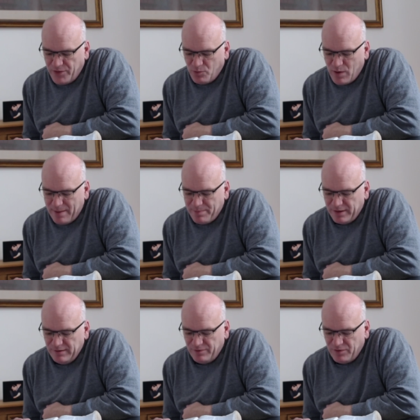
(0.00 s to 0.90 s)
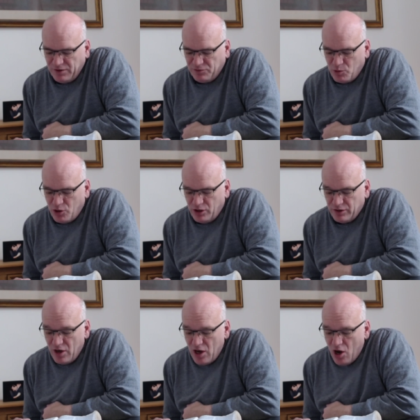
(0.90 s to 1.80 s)
the weapons of this
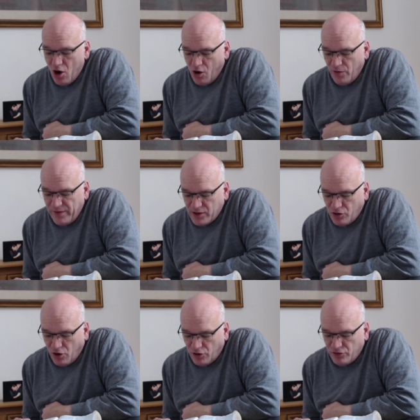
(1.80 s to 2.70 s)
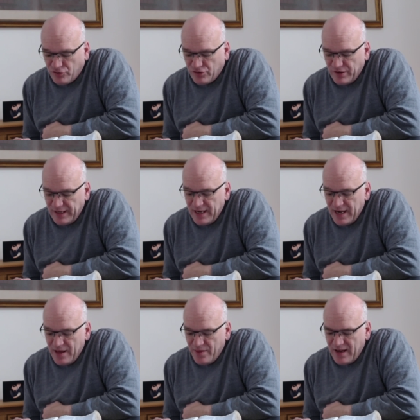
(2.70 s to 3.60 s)
world. On the contrary,
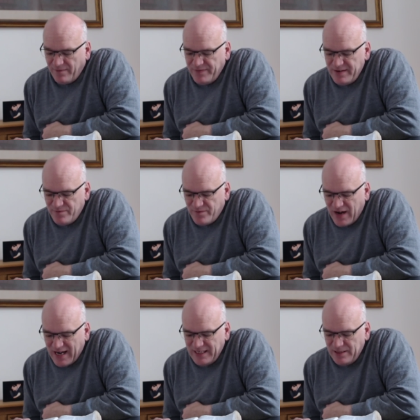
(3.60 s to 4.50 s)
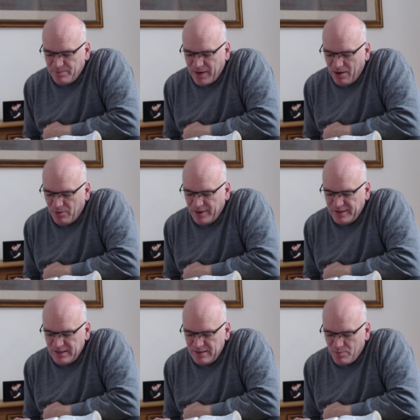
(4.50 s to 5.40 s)
they have divine power
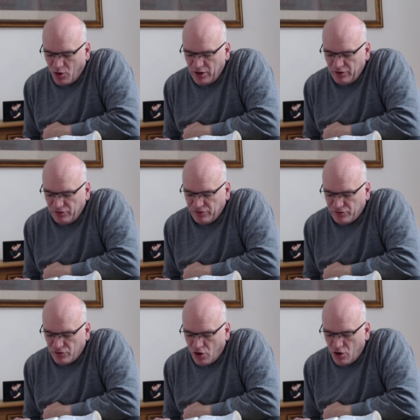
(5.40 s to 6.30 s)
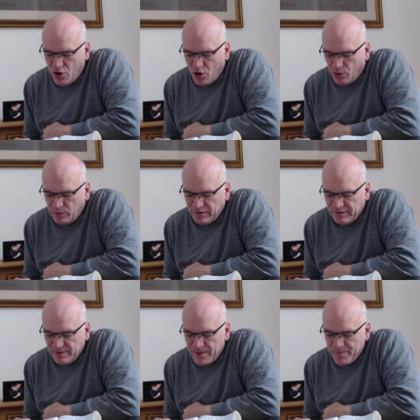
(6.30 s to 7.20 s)
to demolish
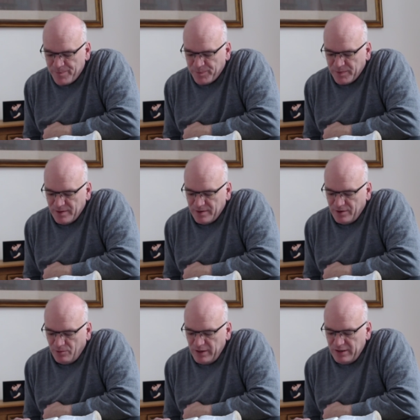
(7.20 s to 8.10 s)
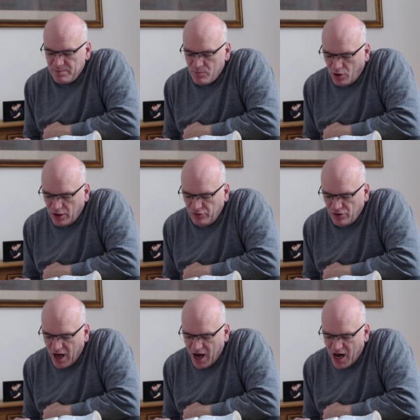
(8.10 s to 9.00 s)
strongholds. We demolish
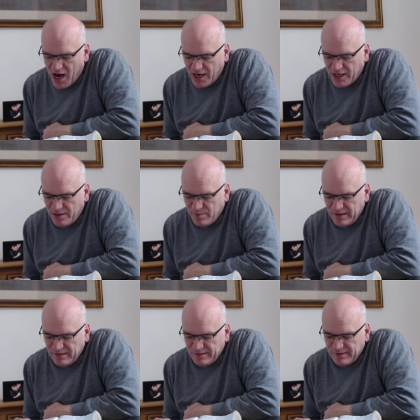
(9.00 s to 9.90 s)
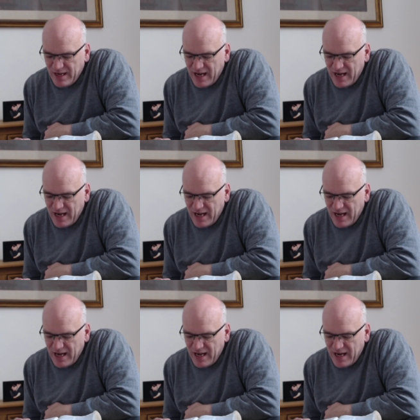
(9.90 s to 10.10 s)
arguments